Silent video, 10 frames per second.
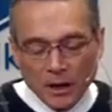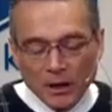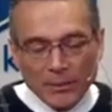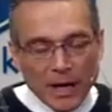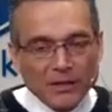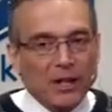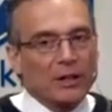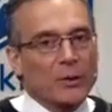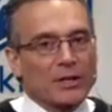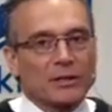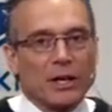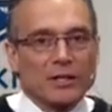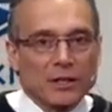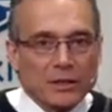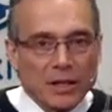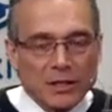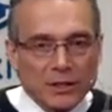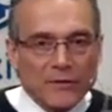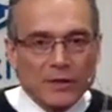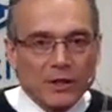let me ask you another question. As a
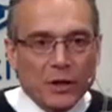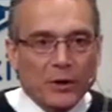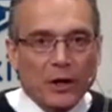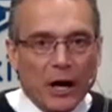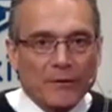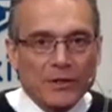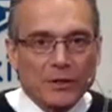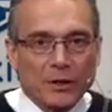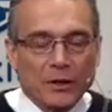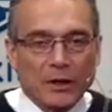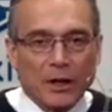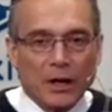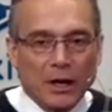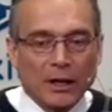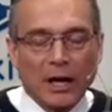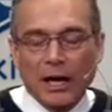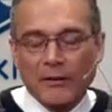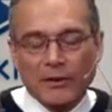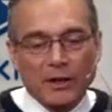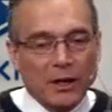chief security officer, you know,
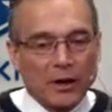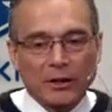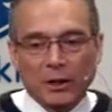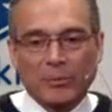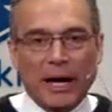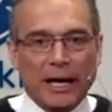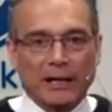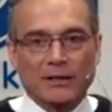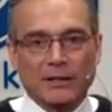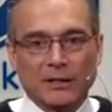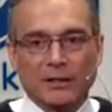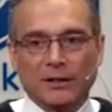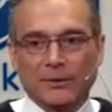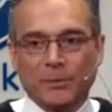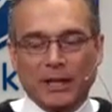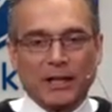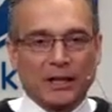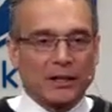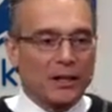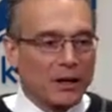every year I look back at the
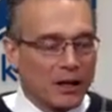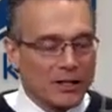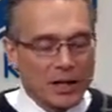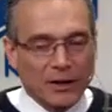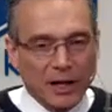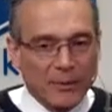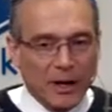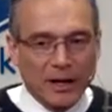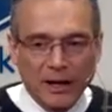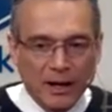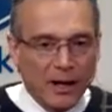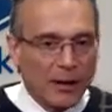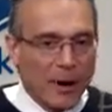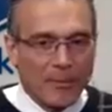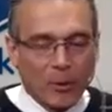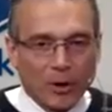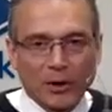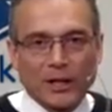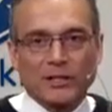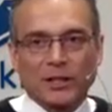beginning of the year and I say, okay, am I more or
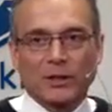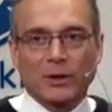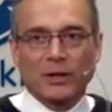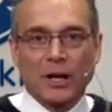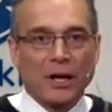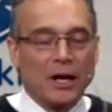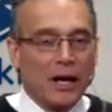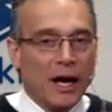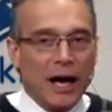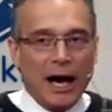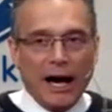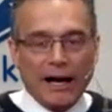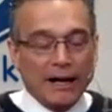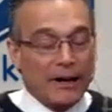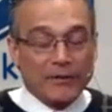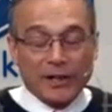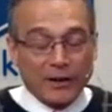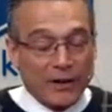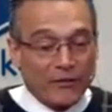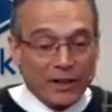less secure? And every
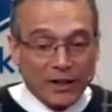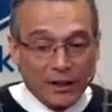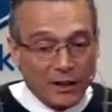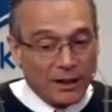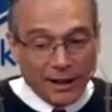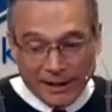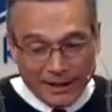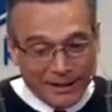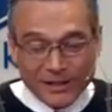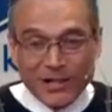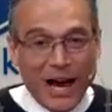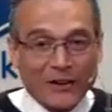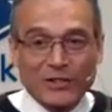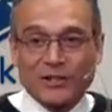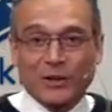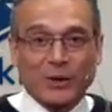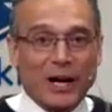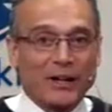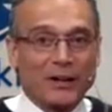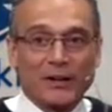year I feel like the challenges are
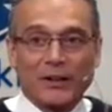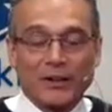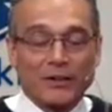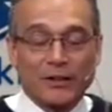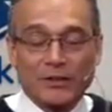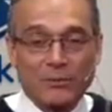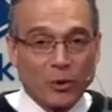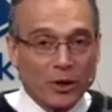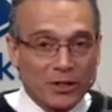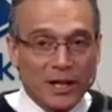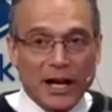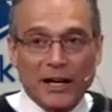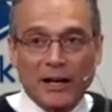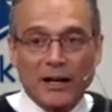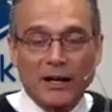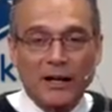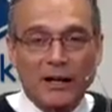greater. There's more data.